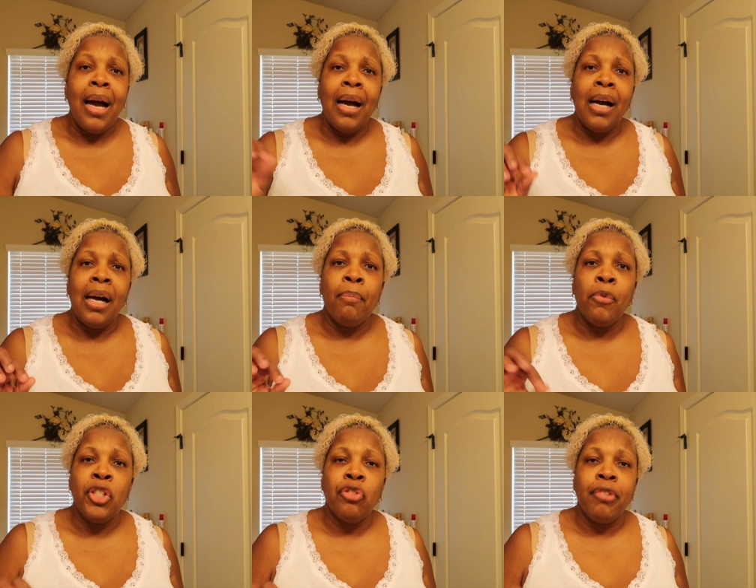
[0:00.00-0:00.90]

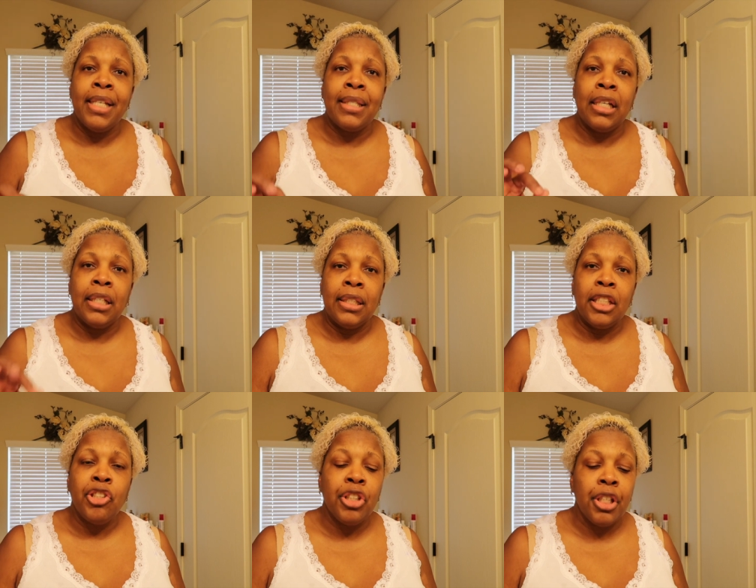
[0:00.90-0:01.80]
moisturizing
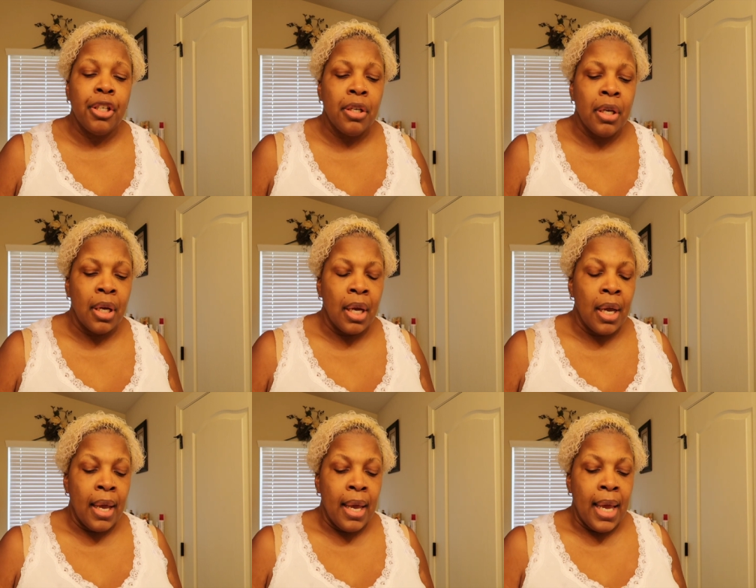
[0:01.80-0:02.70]
conditioner
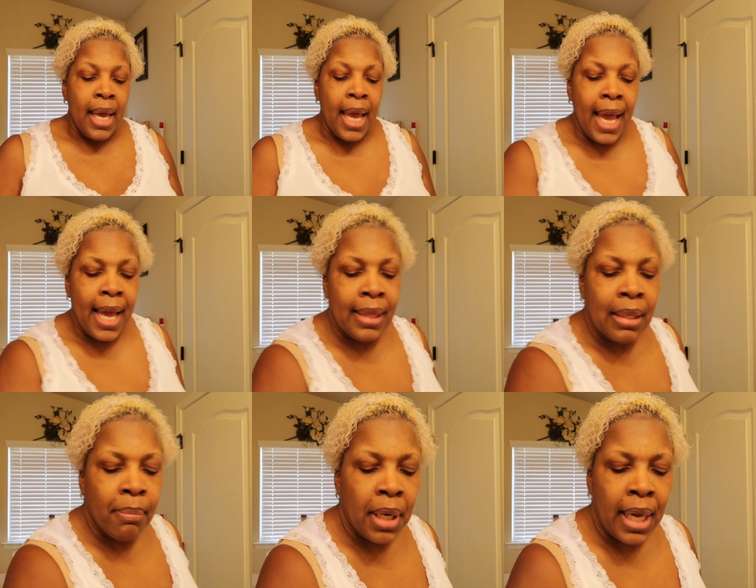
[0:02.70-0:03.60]
and
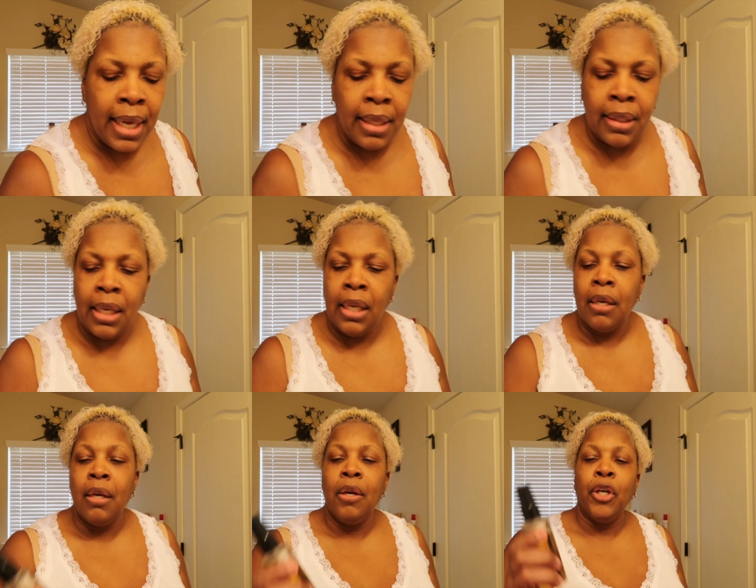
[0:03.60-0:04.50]
the and
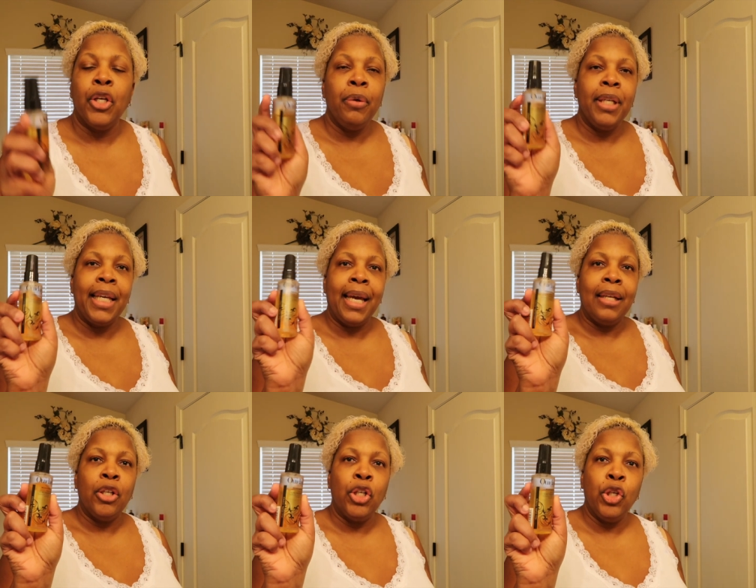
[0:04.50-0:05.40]
the
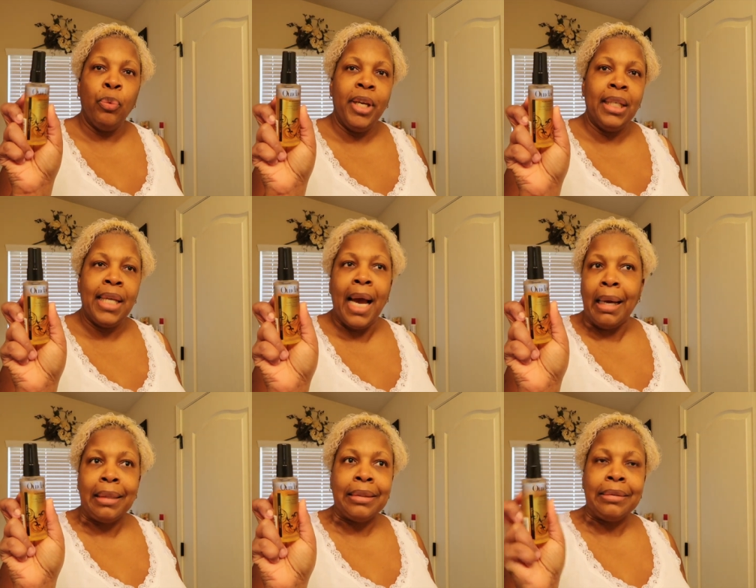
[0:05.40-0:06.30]
dad
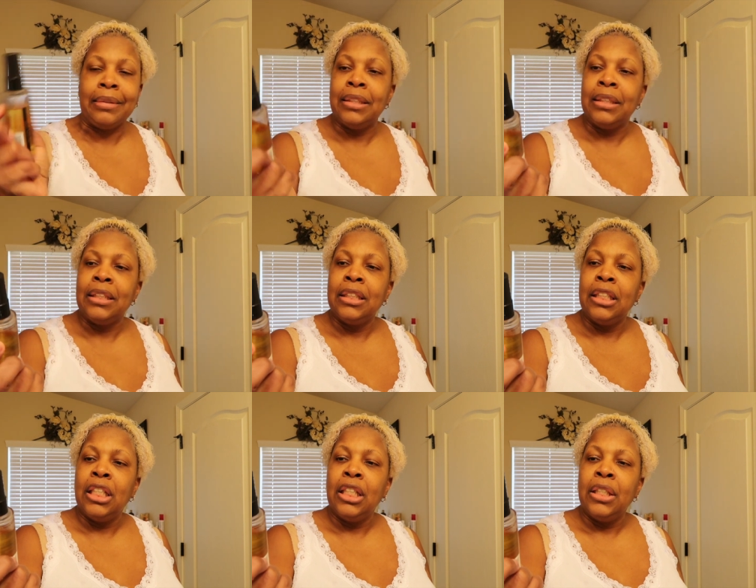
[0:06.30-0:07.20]
dad
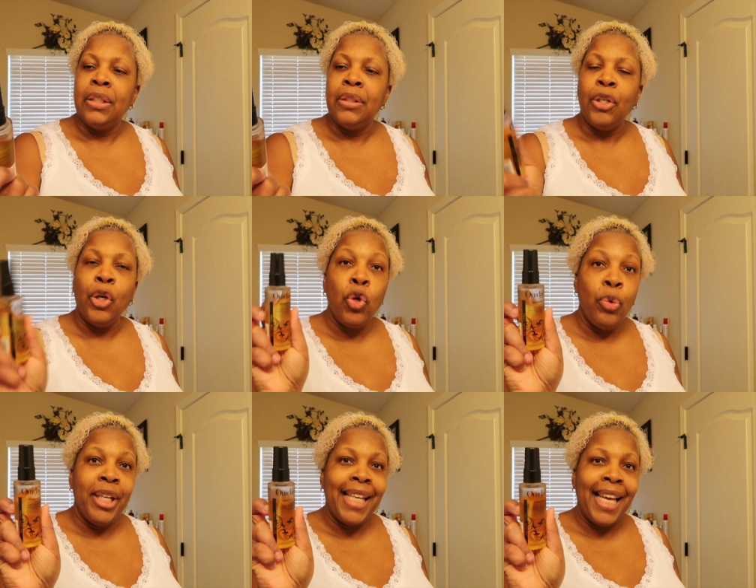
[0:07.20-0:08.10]

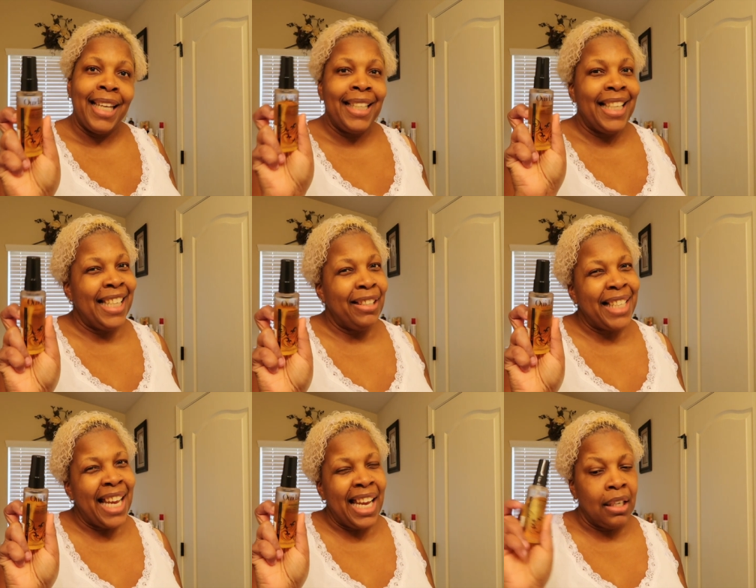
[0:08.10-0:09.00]
e
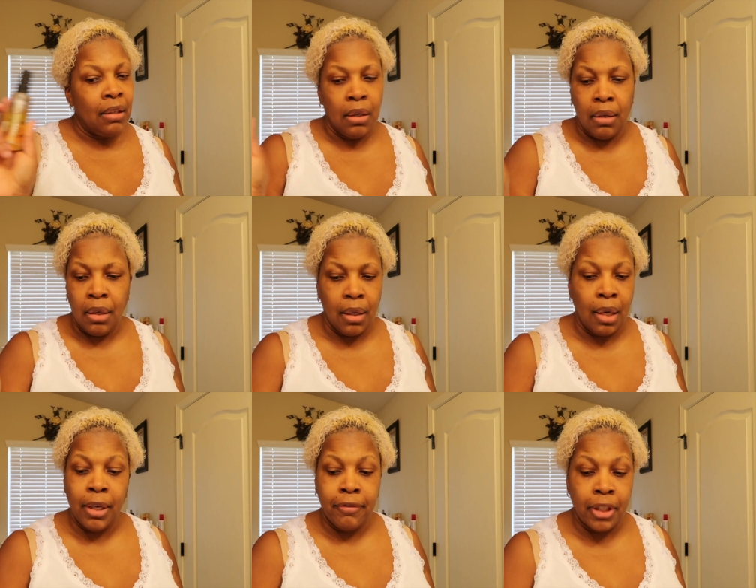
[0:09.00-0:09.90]
dad
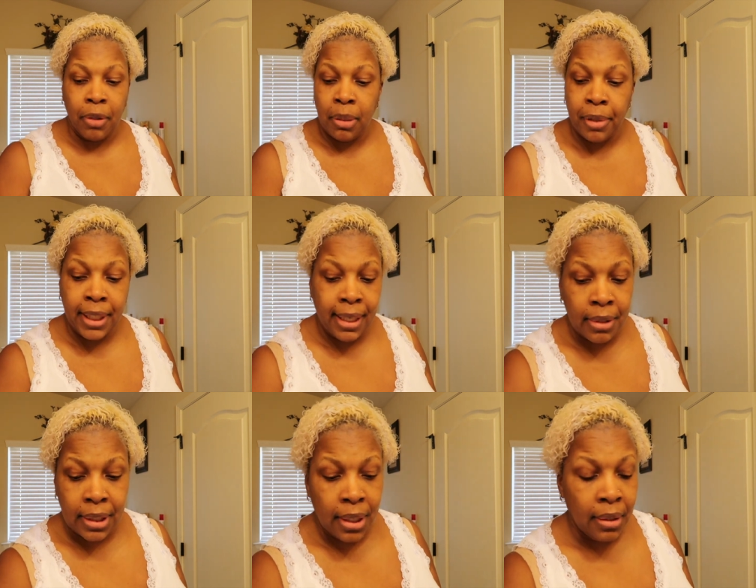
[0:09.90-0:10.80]
however you want to
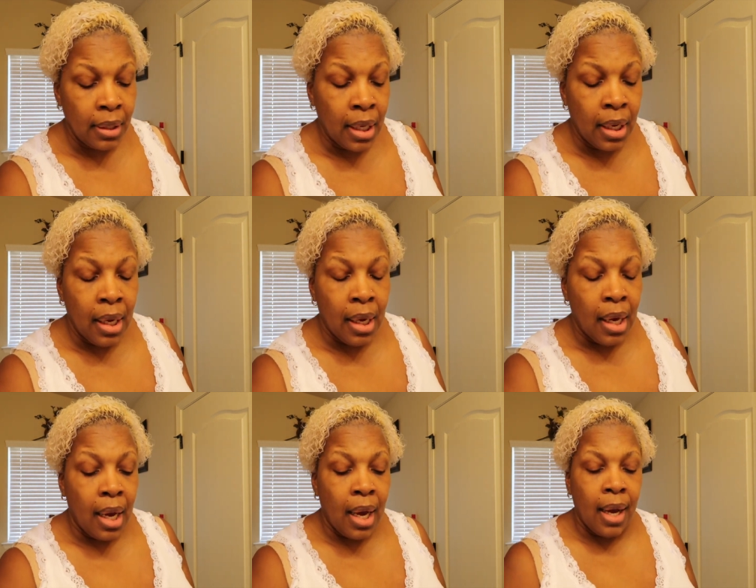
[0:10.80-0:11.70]
pronounce it,
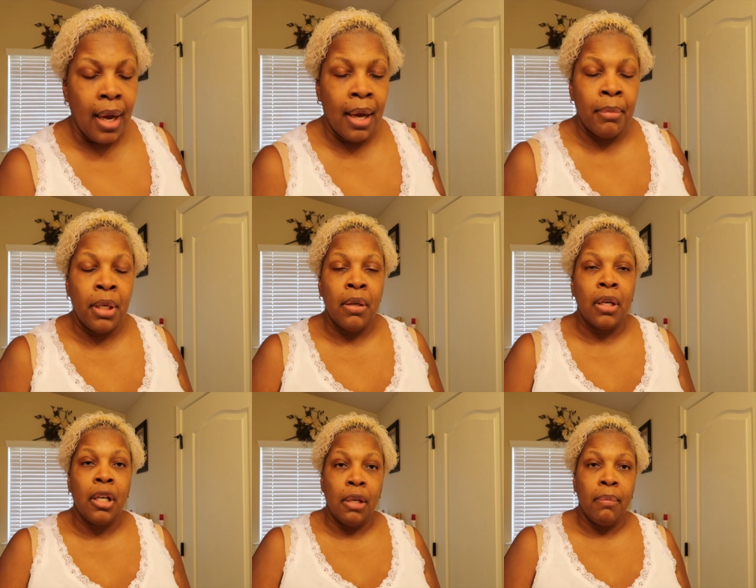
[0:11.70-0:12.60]
um,
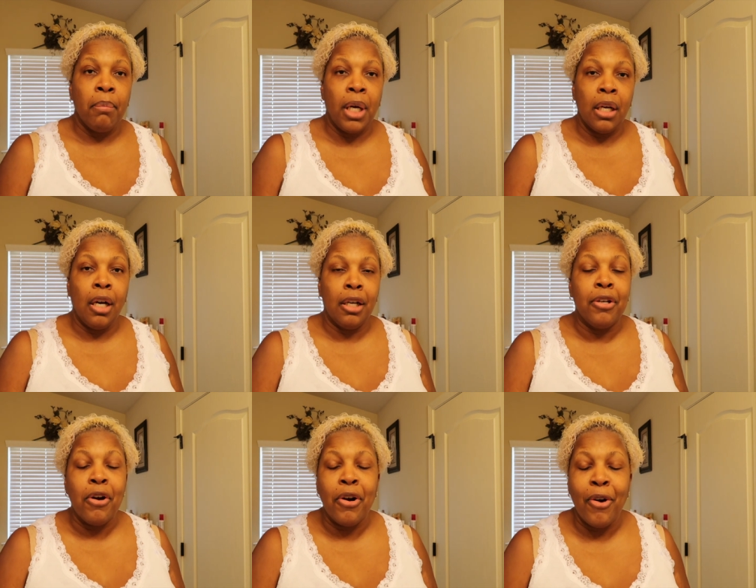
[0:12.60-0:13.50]

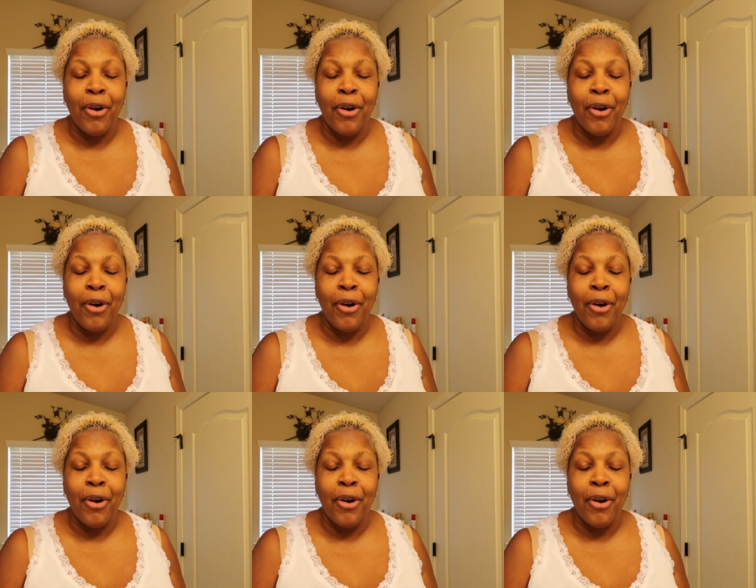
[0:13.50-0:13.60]
Mongongo